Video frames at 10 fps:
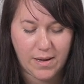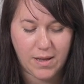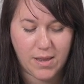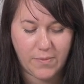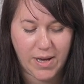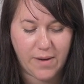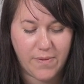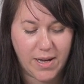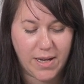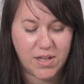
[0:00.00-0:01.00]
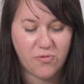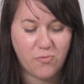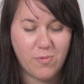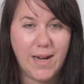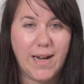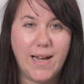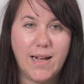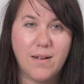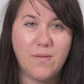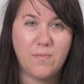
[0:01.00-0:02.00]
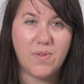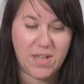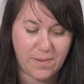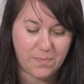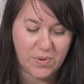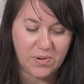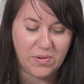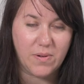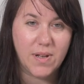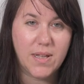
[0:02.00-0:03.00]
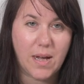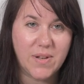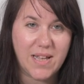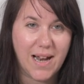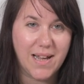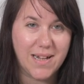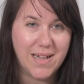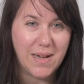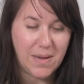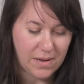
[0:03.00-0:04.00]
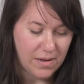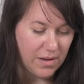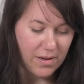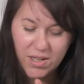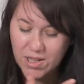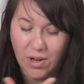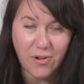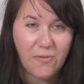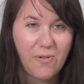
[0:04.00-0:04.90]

and there we have it. It's a really simple summer salad, so